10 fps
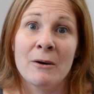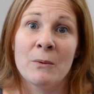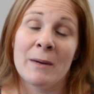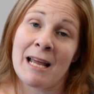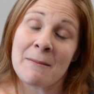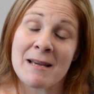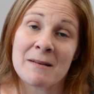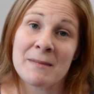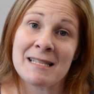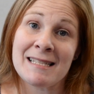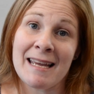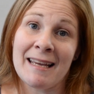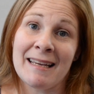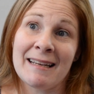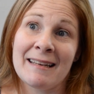when I make a
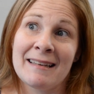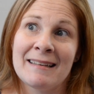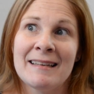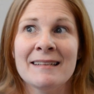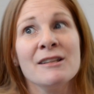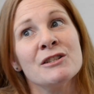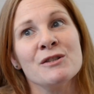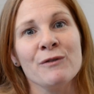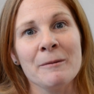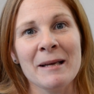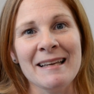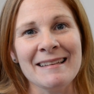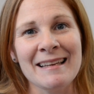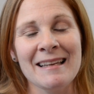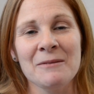mistake, he learns from it,
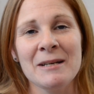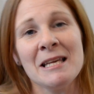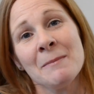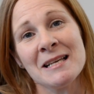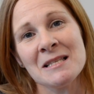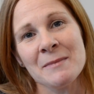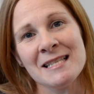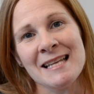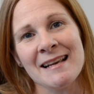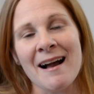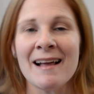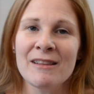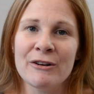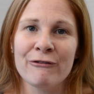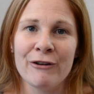and when he makes a mistake, I
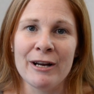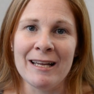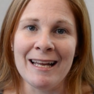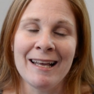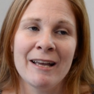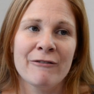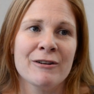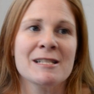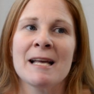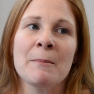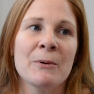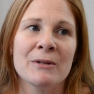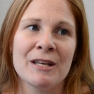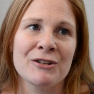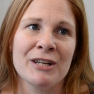learn from it. For example,
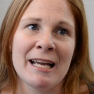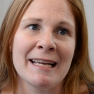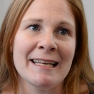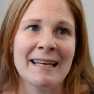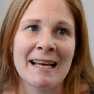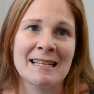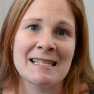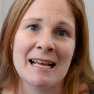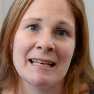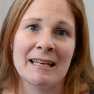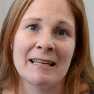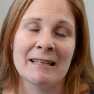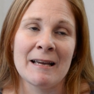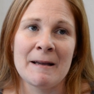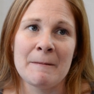the other night he had a signing,
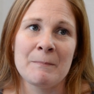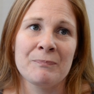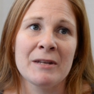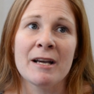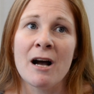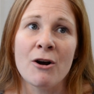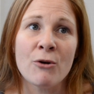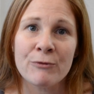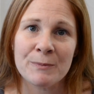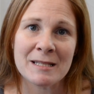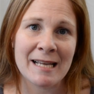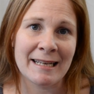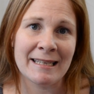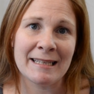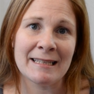he got home from the
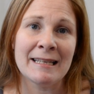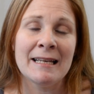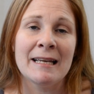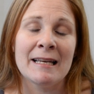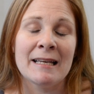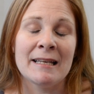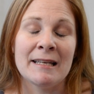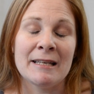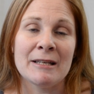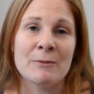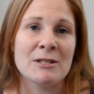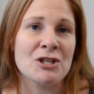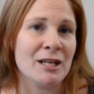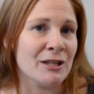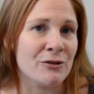signing, he was
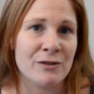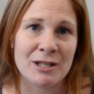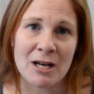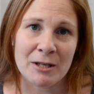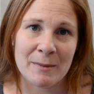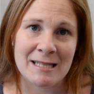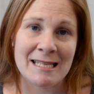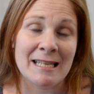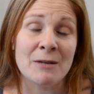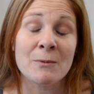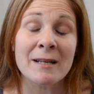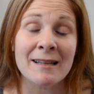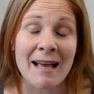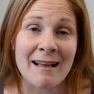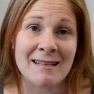checking over the documents, and he
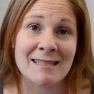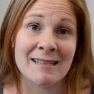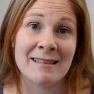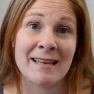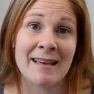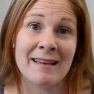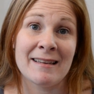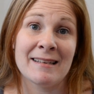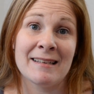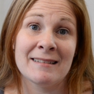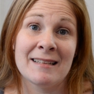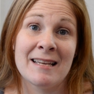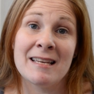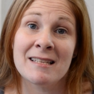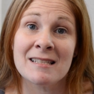realized that
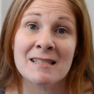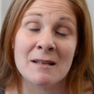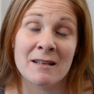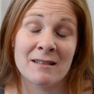his